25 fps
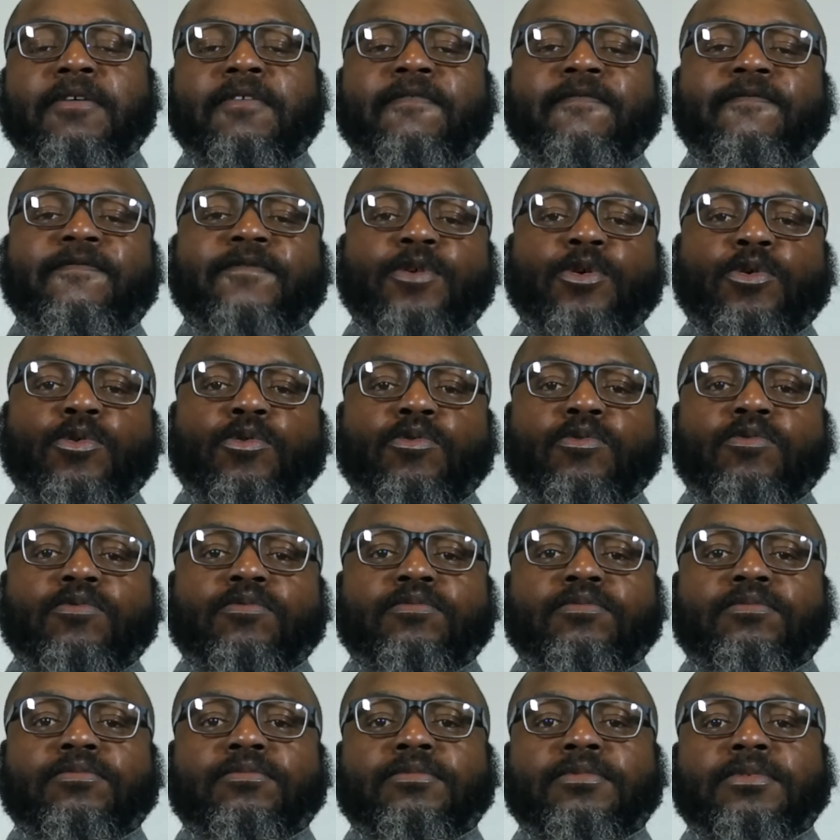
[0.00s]
food,
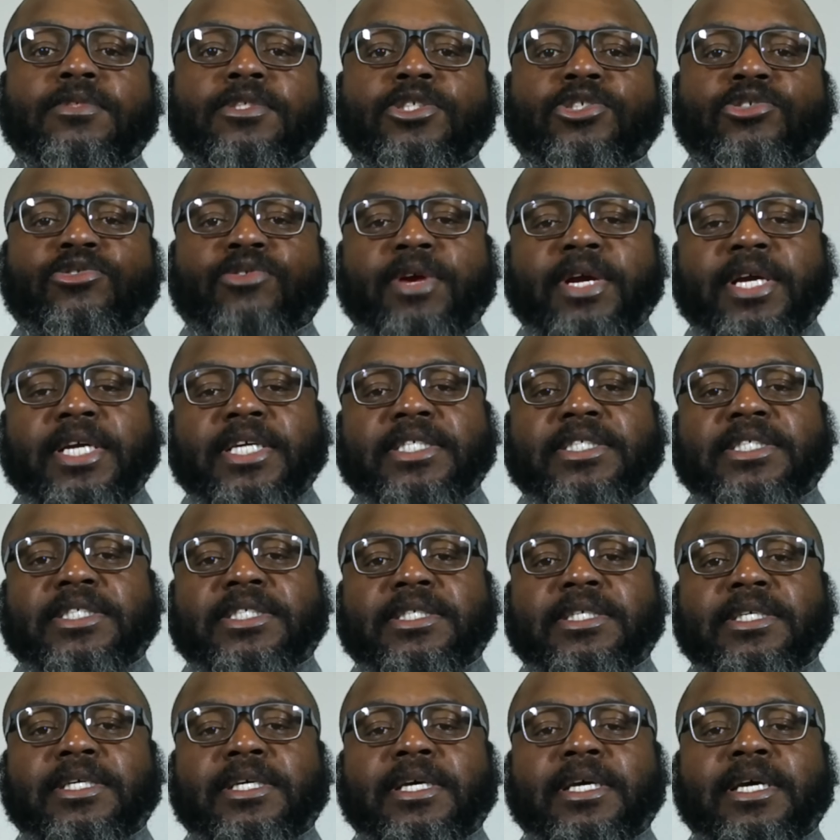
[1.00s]

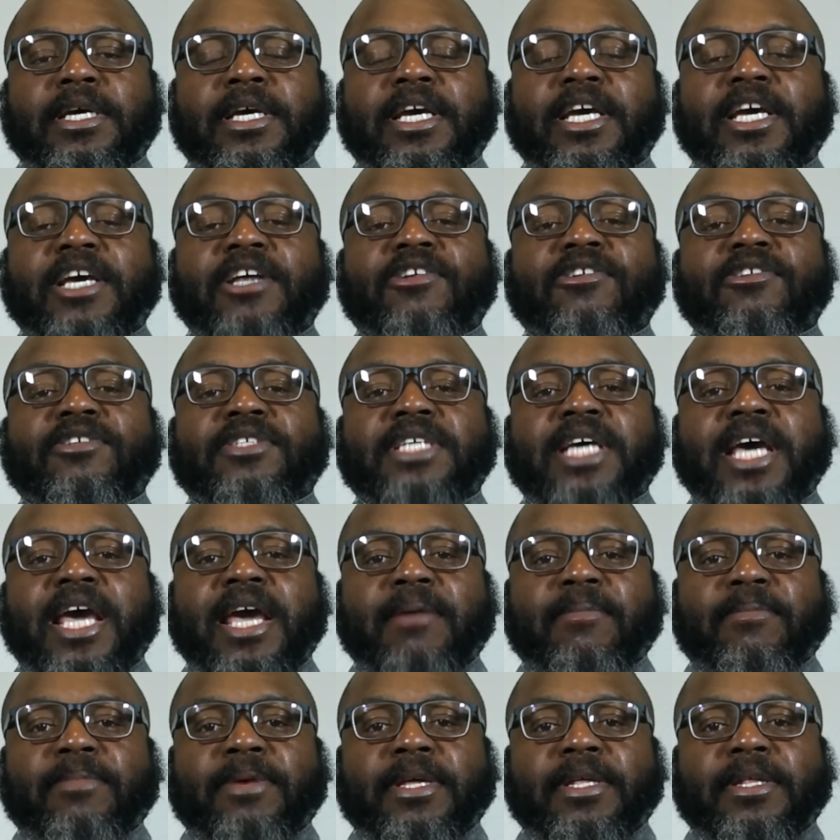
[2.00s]
drinks,
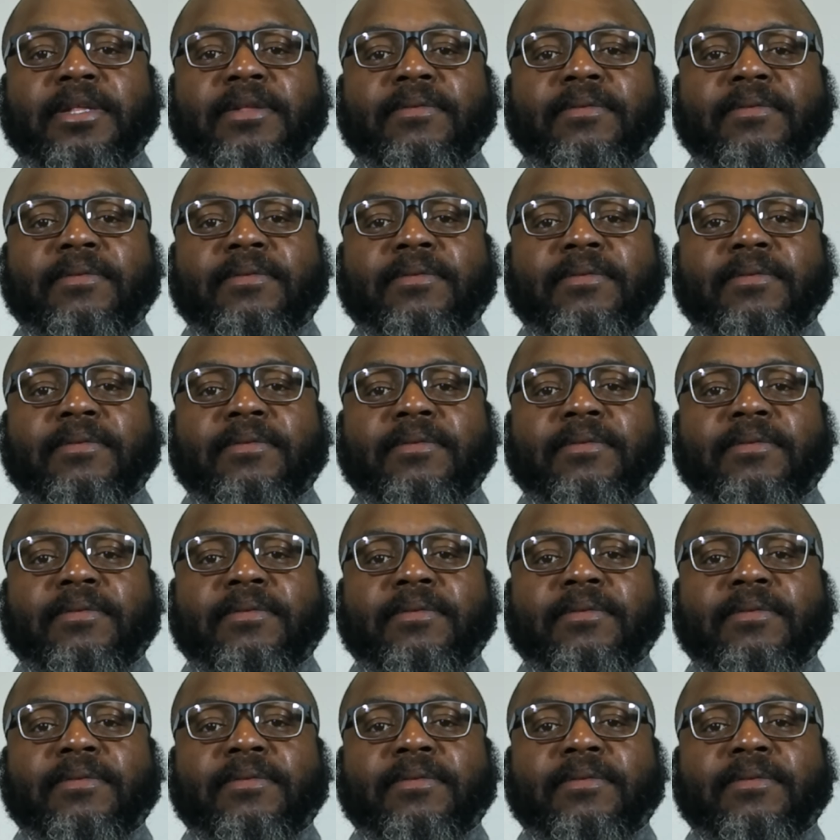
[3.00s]
entertainment,